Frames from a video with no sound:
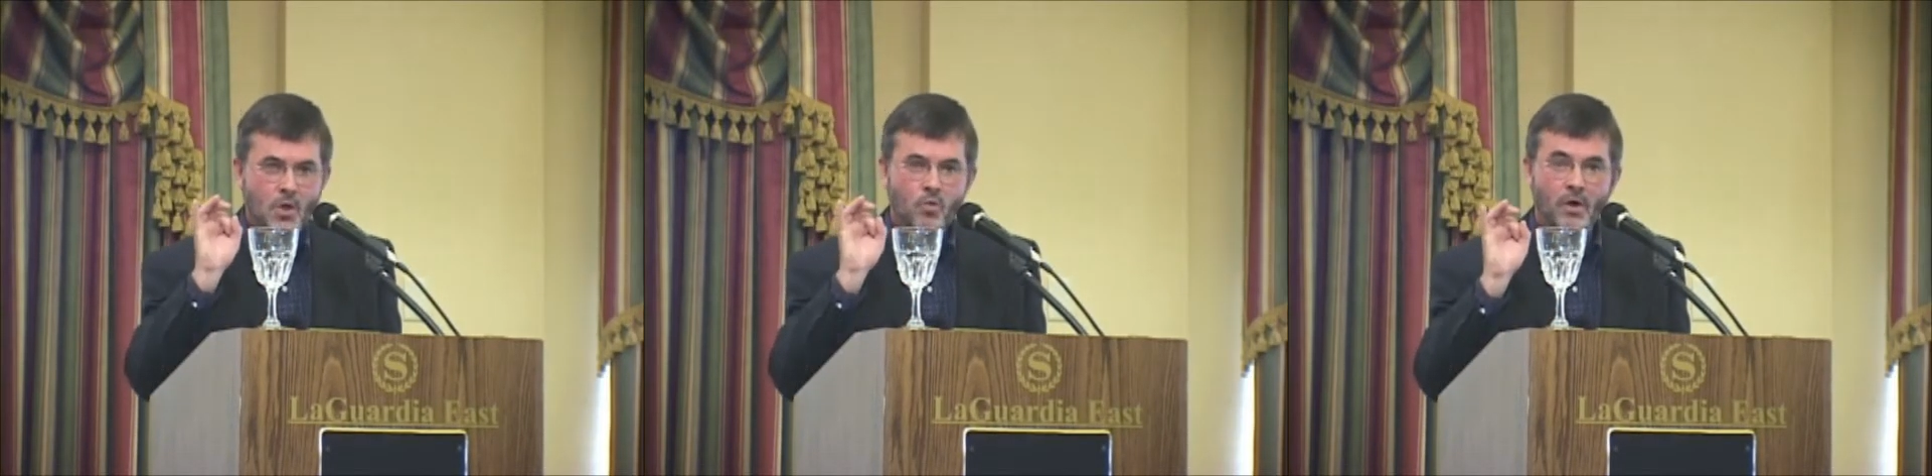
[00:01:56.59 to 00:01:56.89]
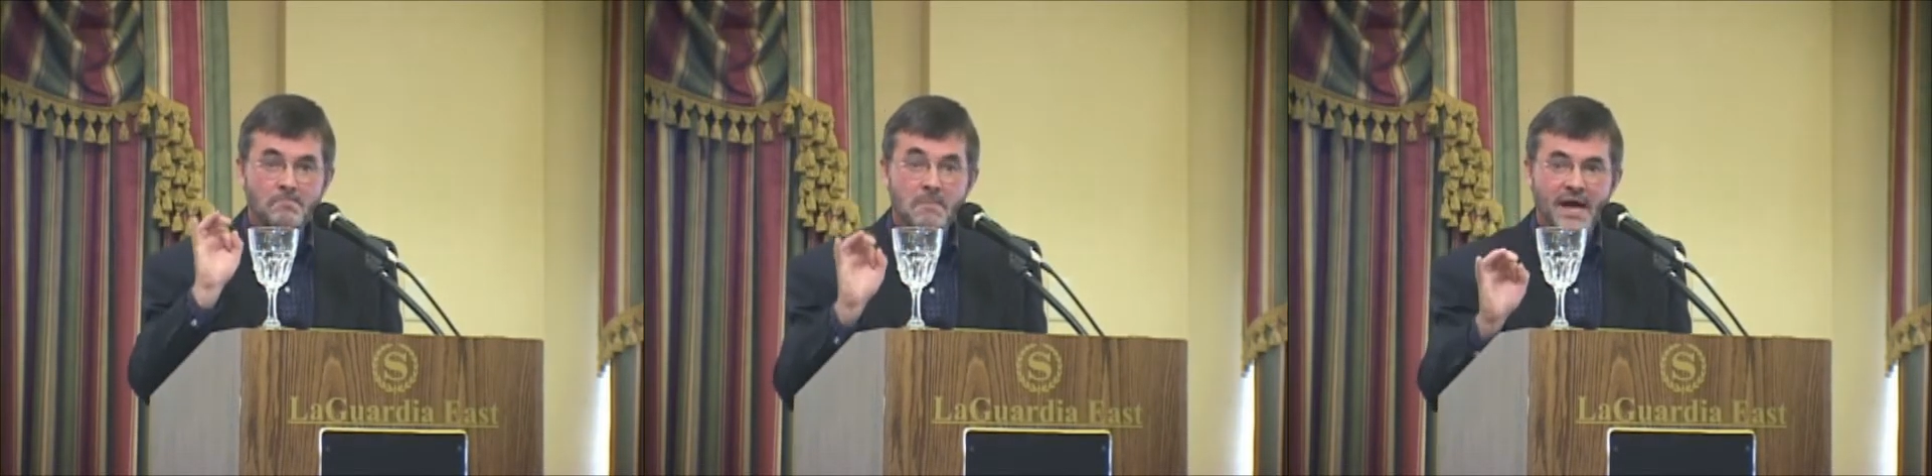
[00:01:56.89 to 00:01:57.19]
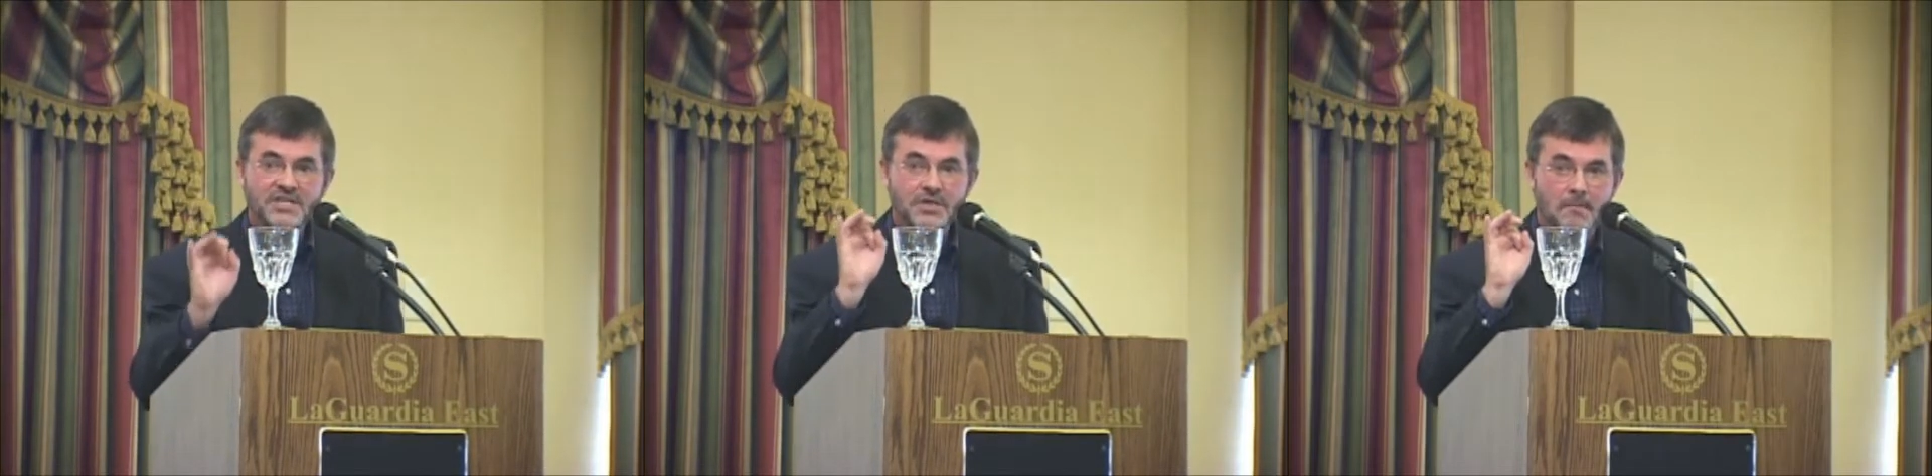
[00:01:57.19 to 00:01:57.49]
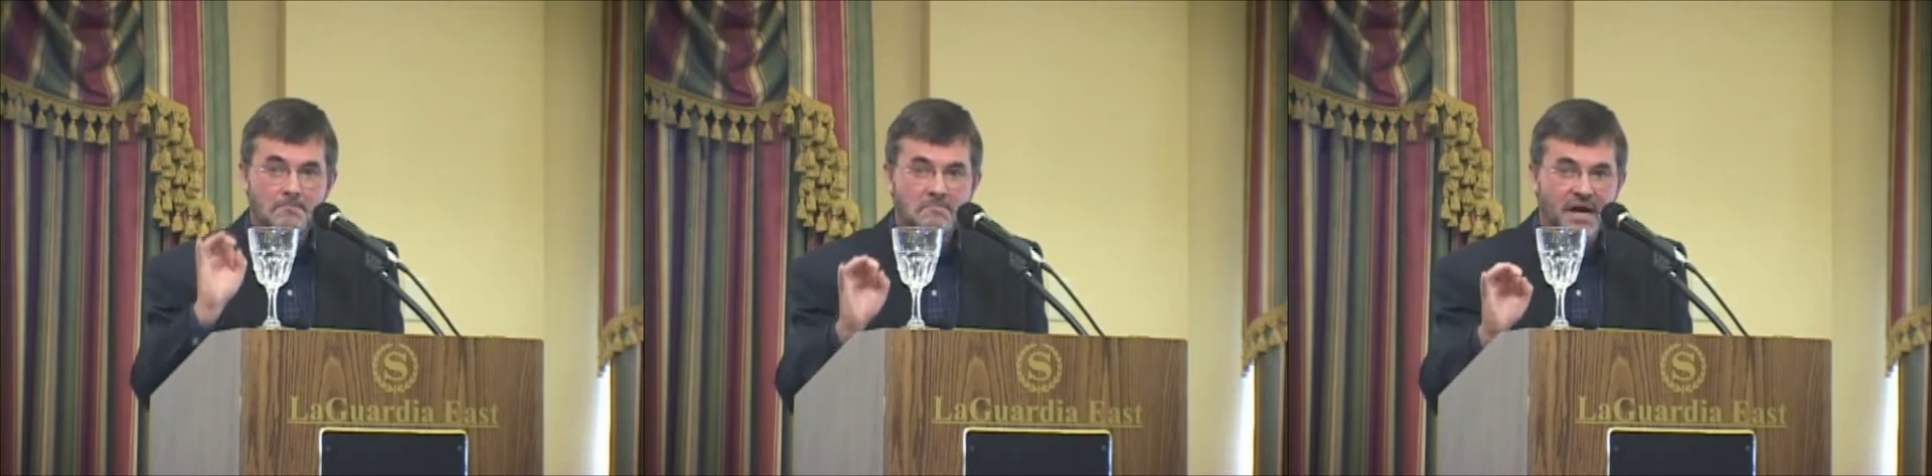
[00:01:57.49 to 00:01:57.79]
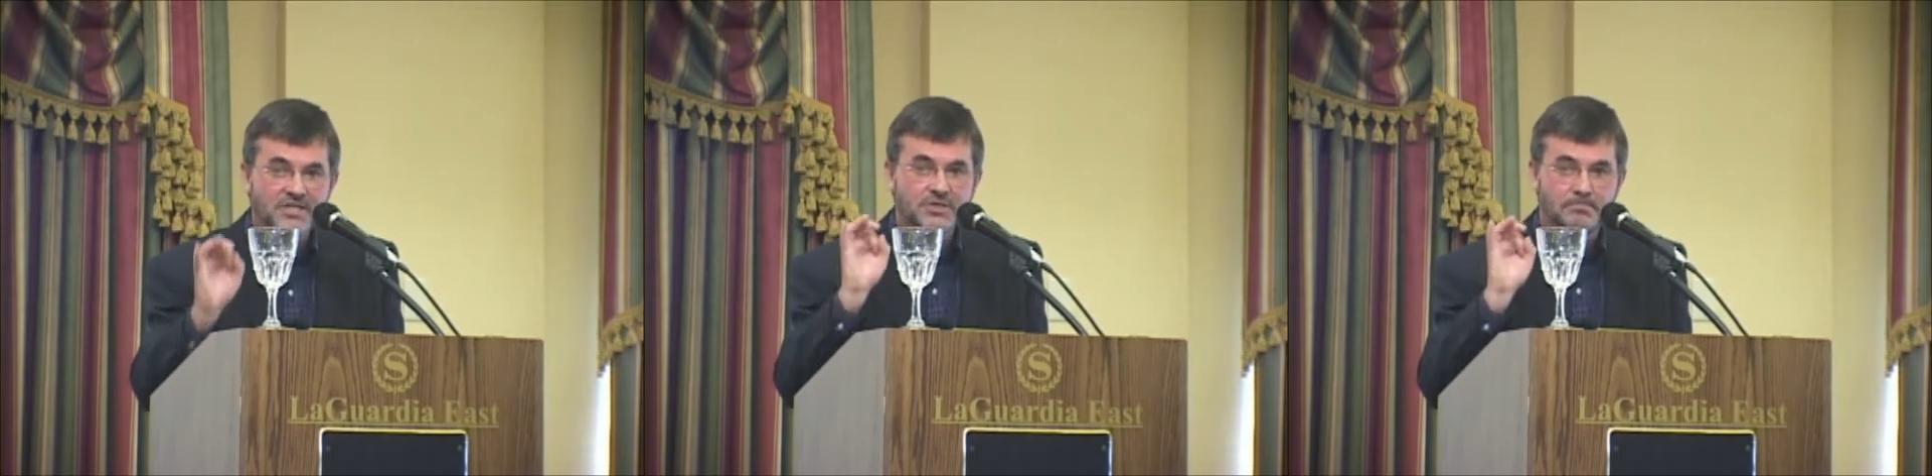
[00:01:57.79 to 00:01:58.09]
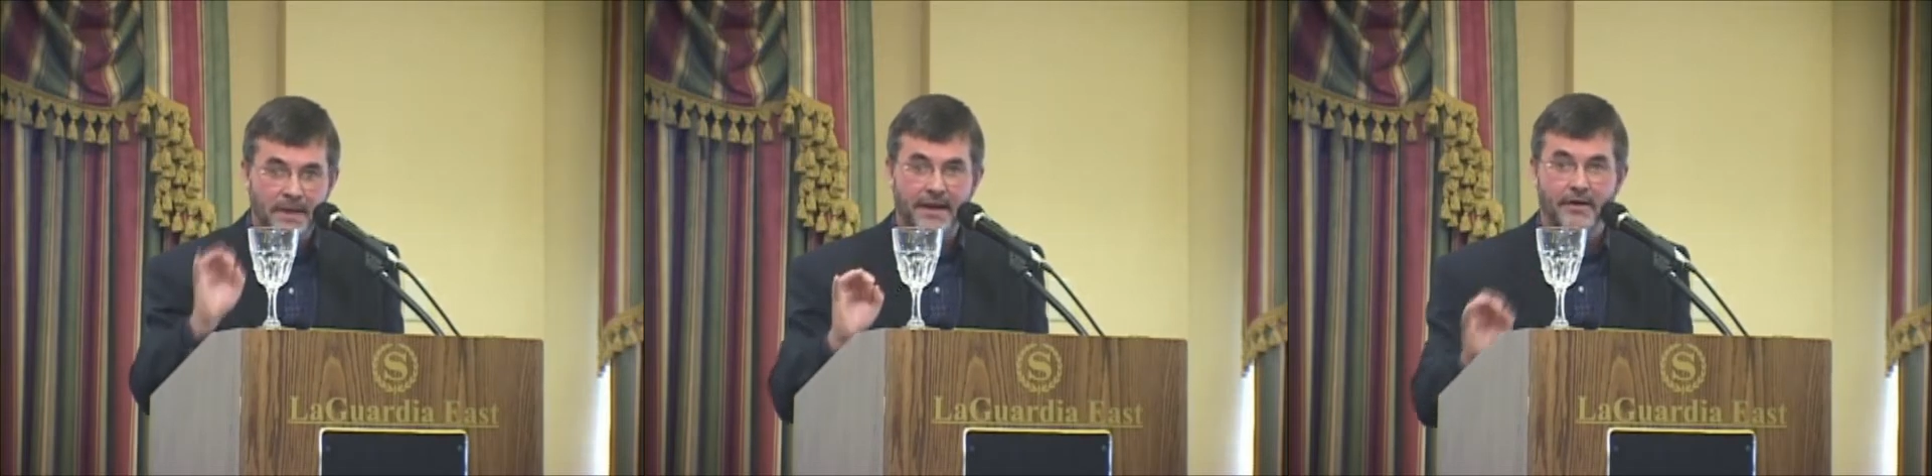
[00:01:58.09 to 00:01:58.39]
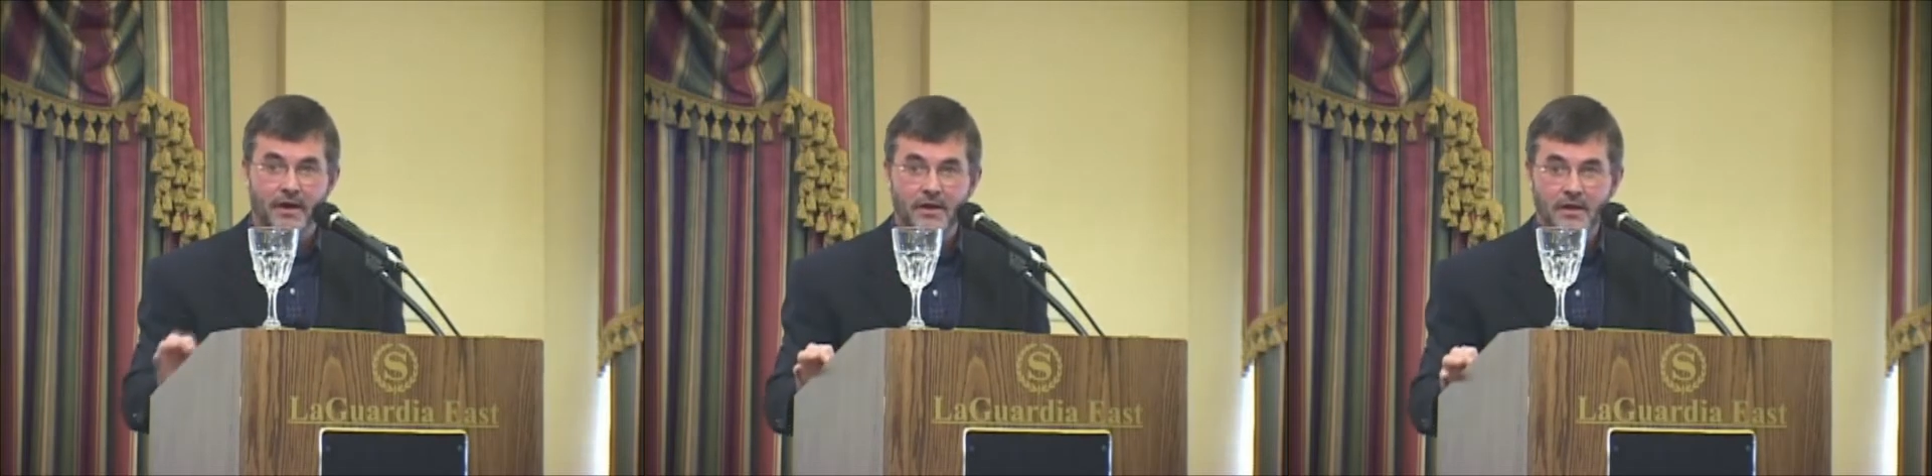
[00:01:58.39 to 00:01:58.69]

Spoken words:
were much, much better.